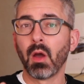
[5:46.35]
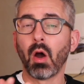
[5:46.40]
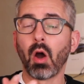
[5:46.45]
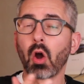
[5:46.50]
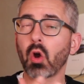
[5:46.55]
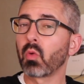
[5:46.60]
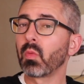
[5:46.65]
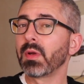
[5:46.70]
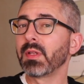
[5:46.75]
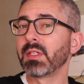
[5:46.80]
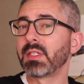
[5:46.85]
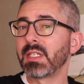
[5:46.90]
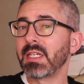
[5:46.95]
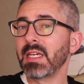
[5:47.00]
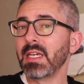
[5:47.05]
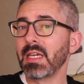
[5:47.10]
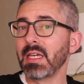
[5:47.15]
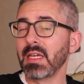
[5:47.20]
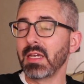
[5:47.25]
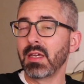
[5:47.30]

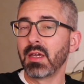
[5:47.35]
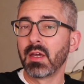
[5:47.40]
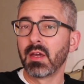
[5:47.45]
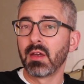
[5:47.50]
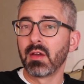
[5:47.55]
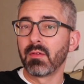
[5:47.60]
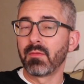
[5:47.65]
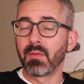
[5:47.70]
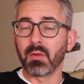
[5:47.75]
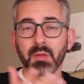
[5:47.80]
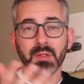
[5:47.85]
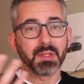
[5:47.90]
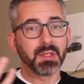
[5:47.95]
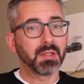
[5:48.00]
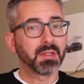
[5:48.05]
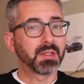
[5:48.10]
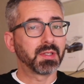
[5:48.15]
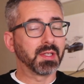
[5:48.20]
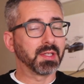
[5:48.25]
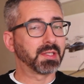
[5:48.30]
R1T
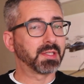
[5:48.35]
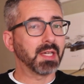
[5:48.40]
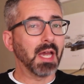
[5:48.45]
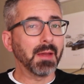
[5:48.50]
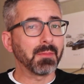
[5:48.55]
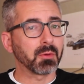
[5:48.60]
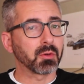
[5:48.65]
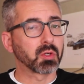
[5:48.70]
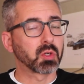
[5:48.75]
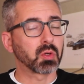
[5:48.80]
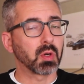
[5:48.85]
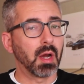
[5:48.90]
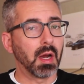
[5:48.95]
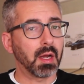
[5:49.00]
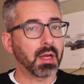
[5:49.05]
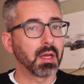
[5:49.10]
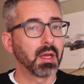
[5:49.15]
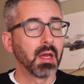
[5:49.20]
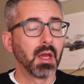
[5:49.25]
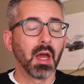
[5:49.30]
versus the
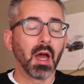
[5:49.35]
Cybertruck?